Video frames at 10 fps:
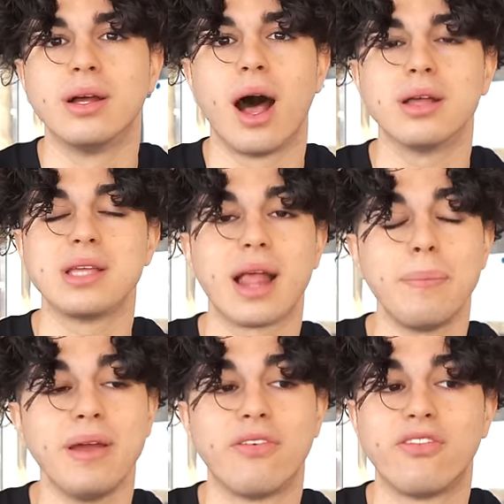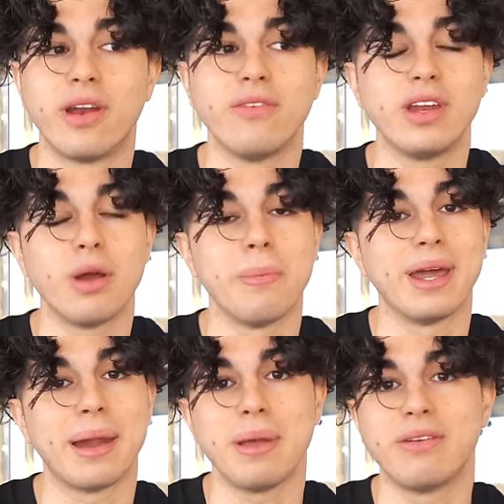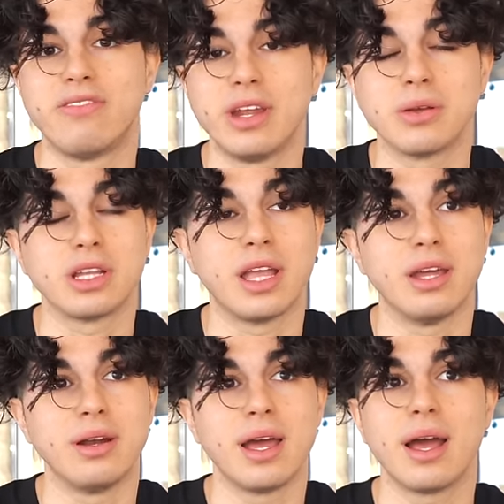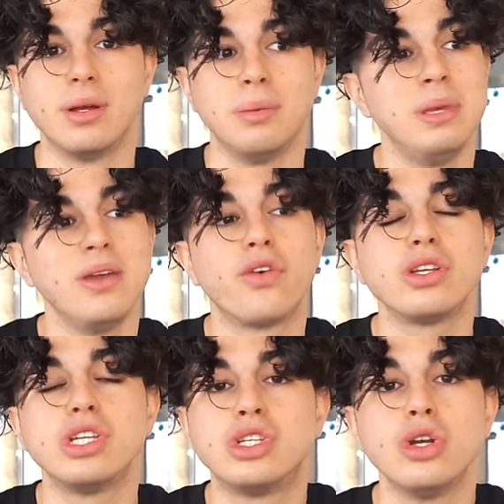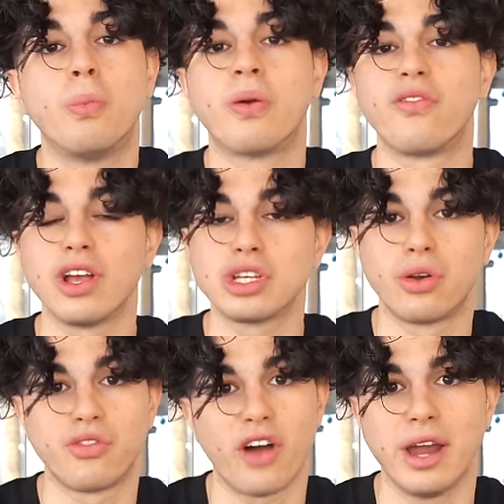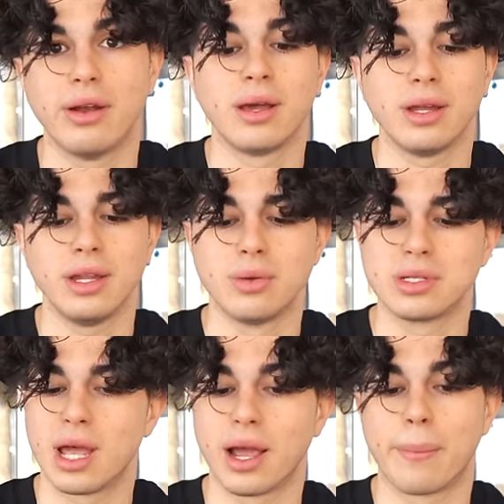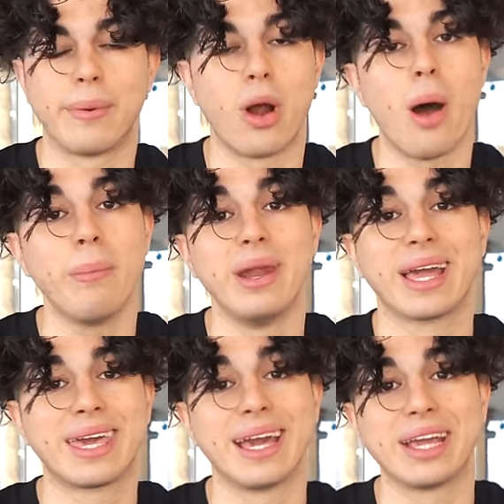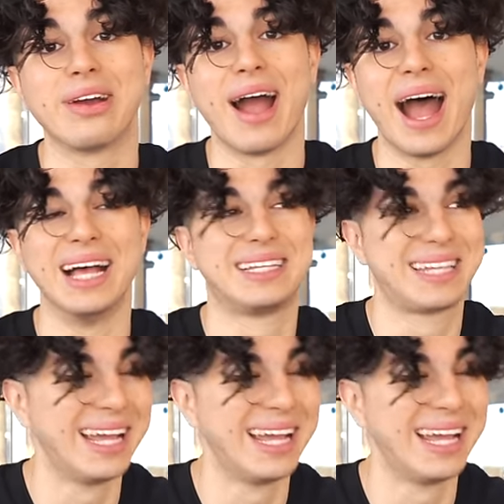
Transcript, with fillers: I was like, that'd be a funny video, man. I make videos on the internet. Me versus you, professional fighter. And he was like, bro, I'm gonna kick your ass.